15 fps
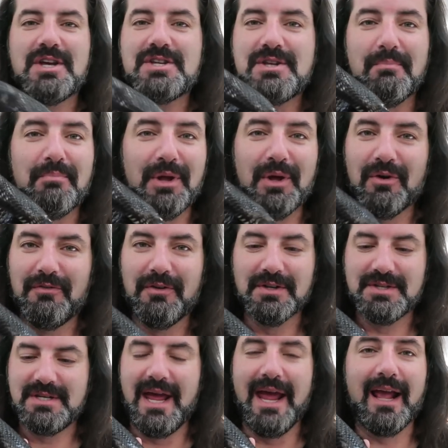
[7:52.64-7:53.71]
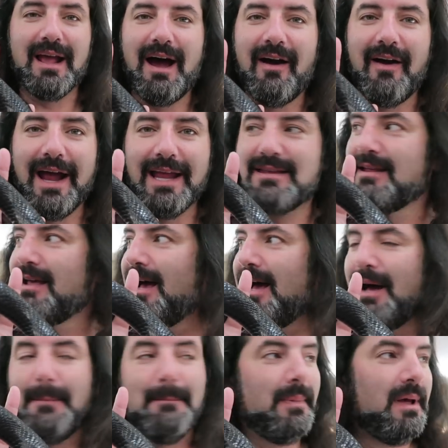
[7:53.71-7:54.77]
Just a beautiful snake. All right,
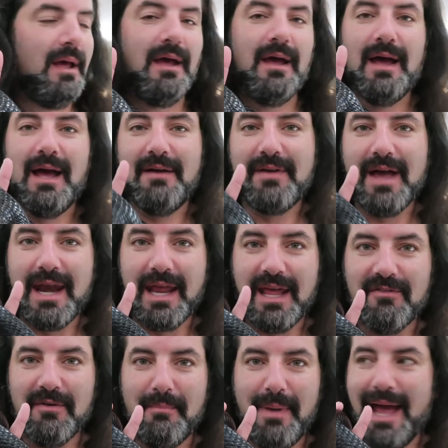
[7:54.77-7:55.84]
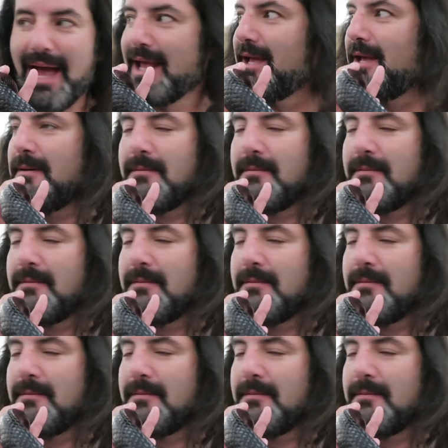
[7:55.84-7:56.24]
I've got to give him back.